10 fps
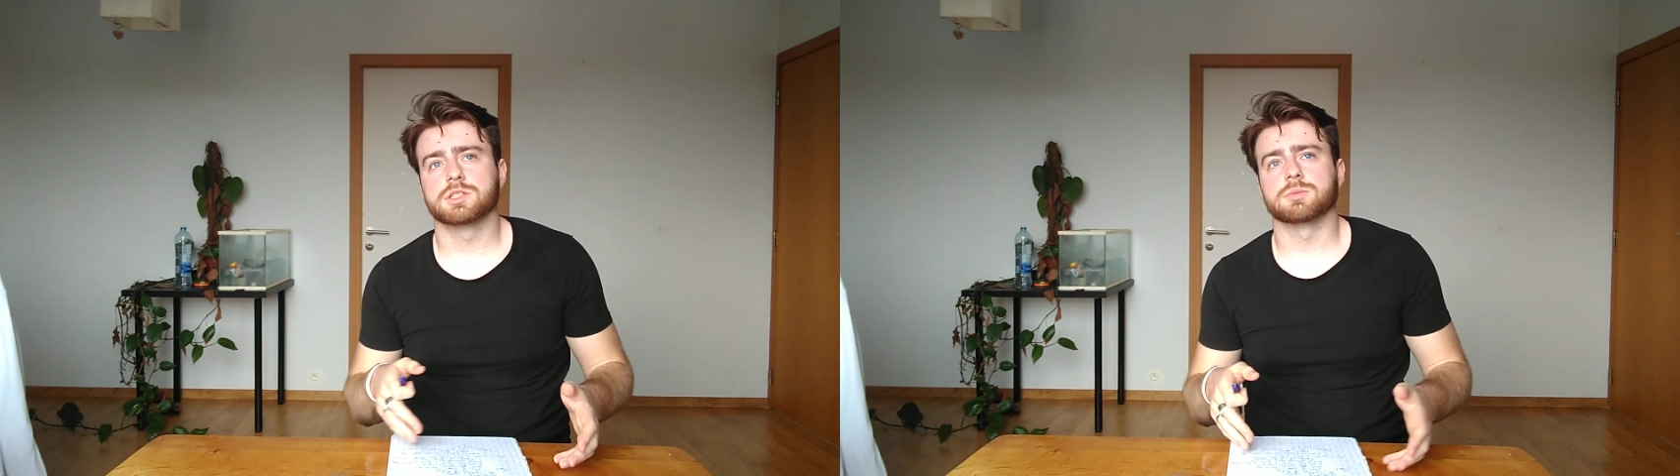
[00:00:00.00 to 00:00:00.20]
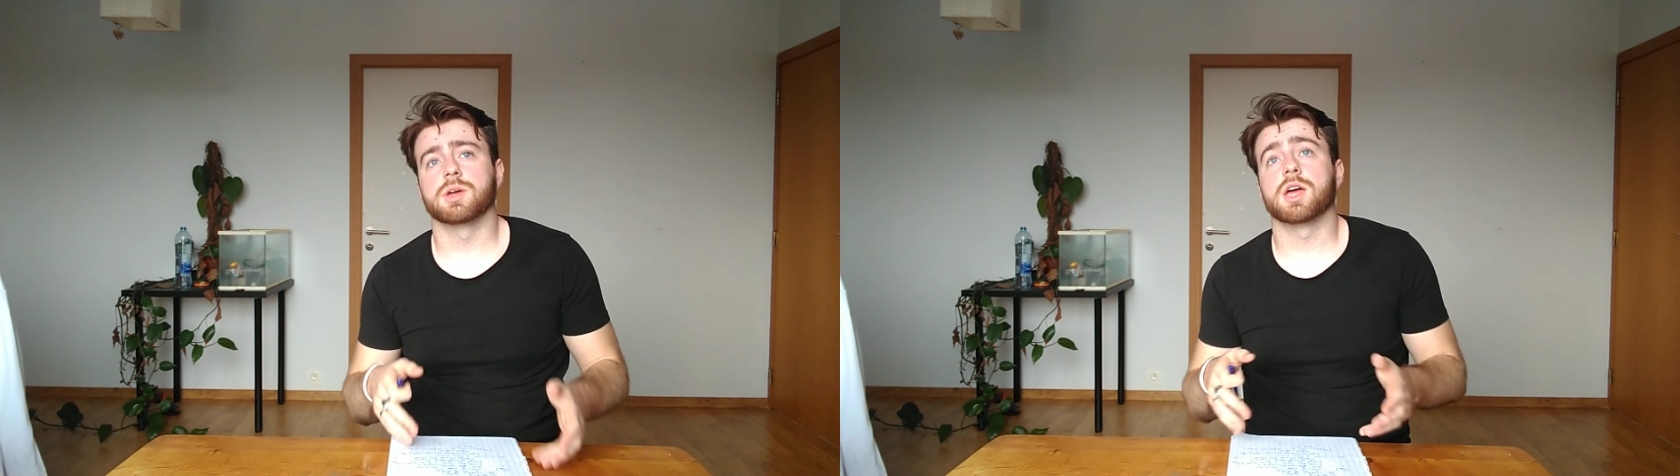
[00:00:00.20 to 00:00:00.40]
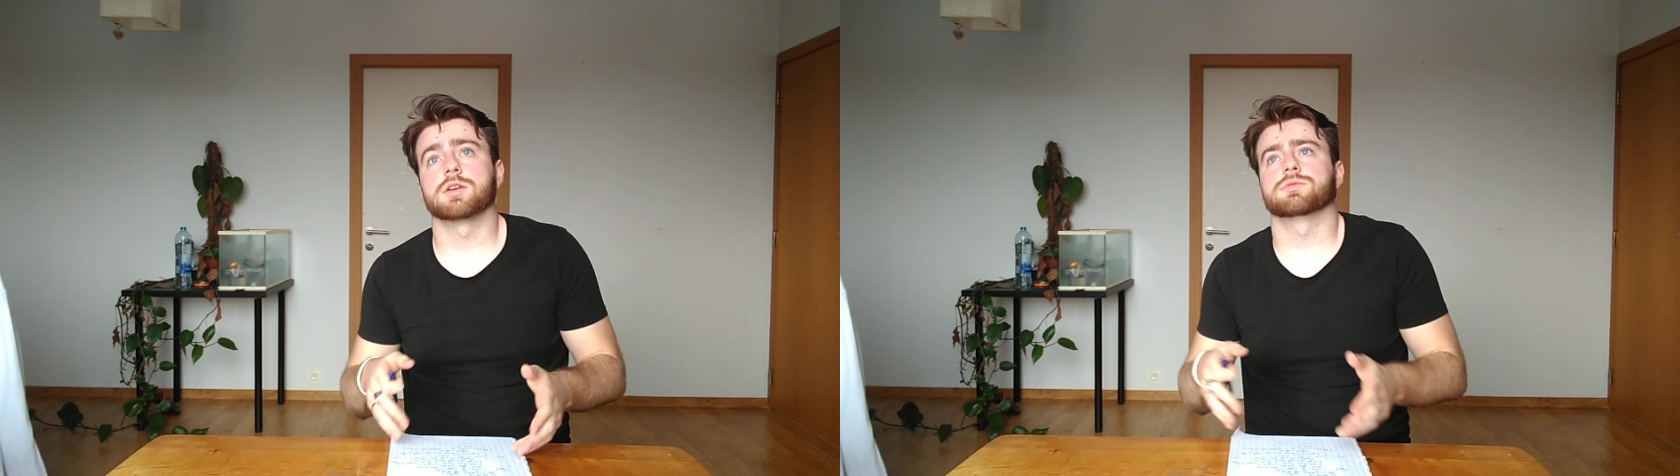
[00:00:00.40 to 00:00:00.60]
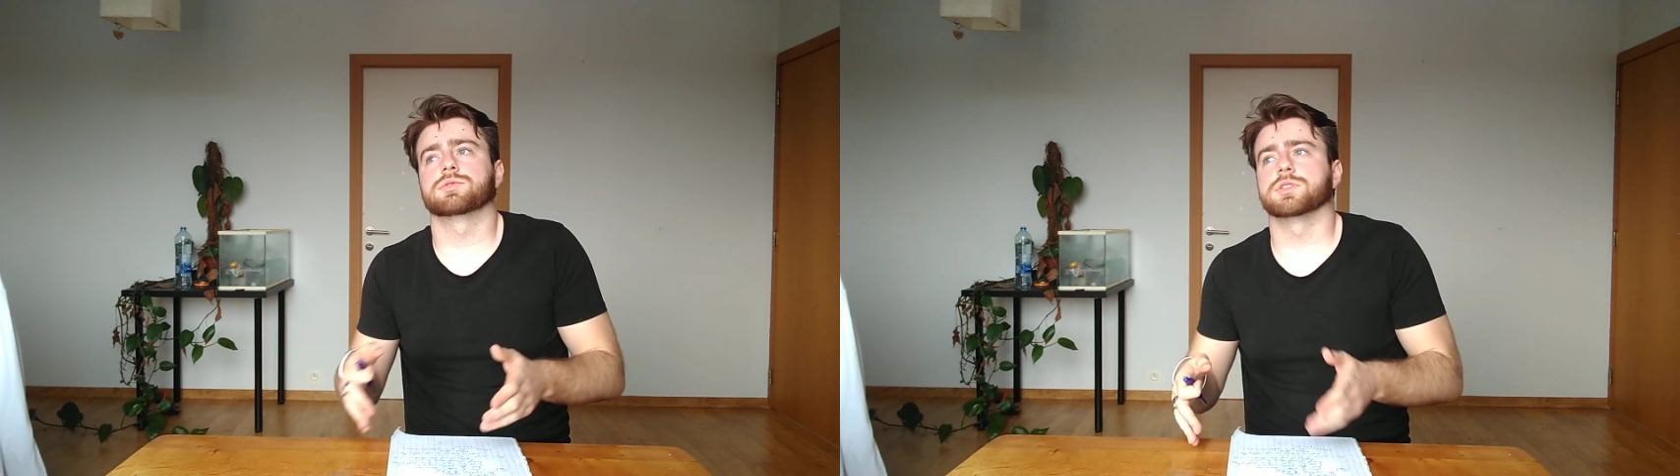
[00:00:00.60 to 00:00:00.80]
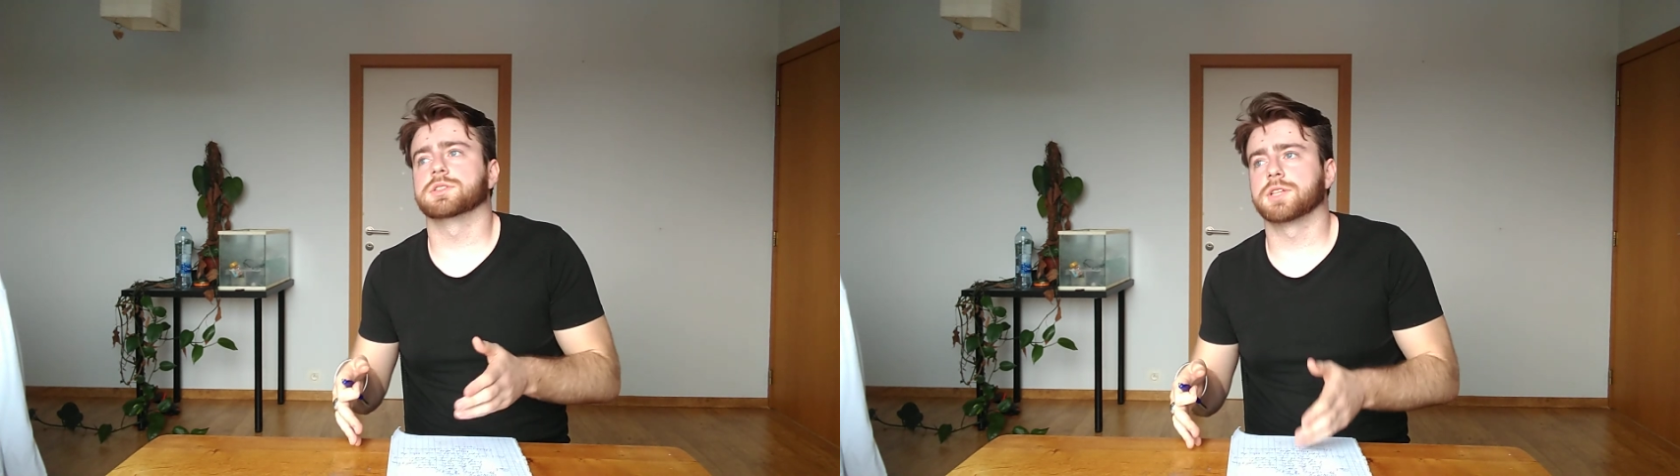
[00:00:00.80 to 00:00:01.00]
them
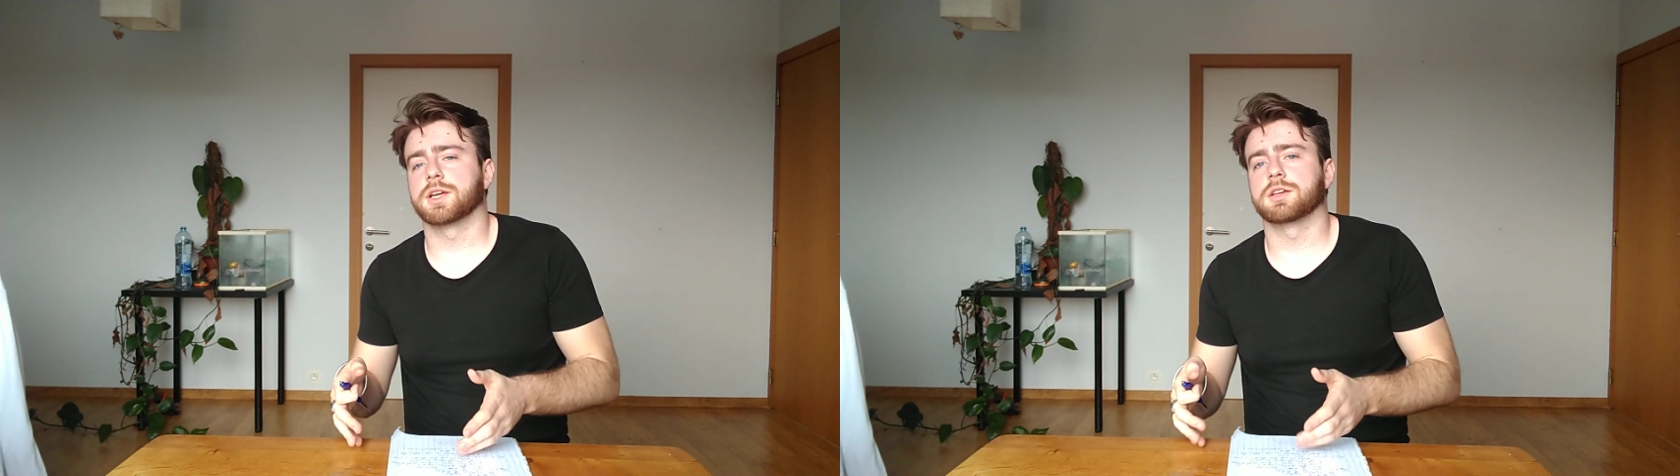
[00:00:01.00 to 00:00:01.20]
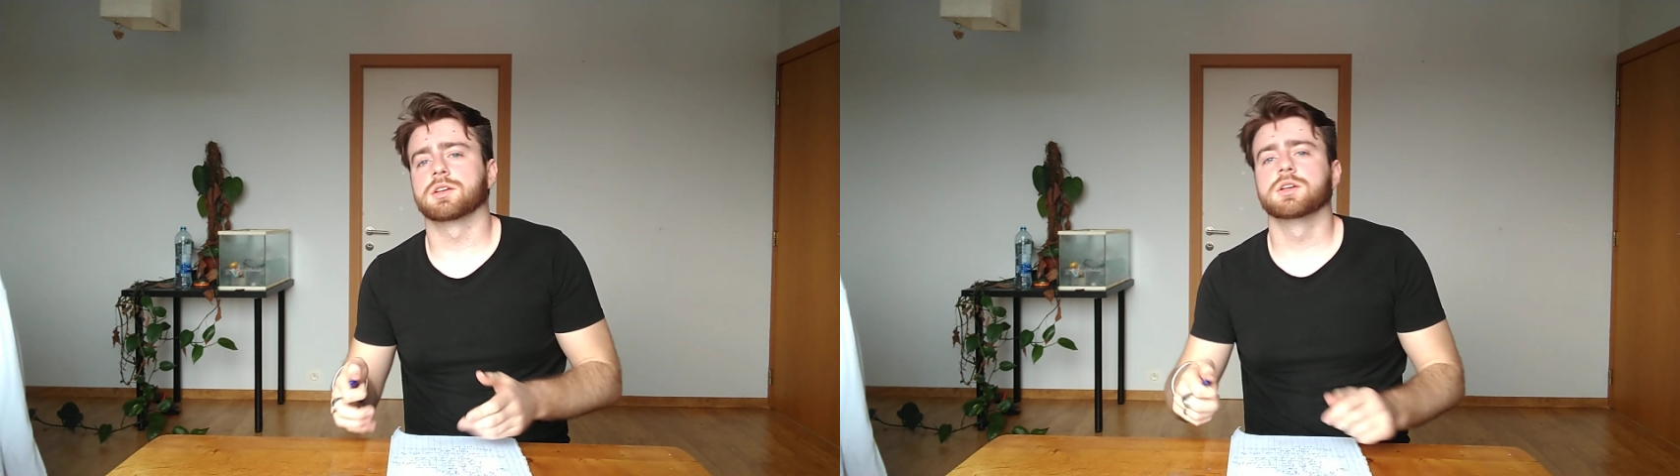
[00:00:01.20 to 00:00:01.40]
every day,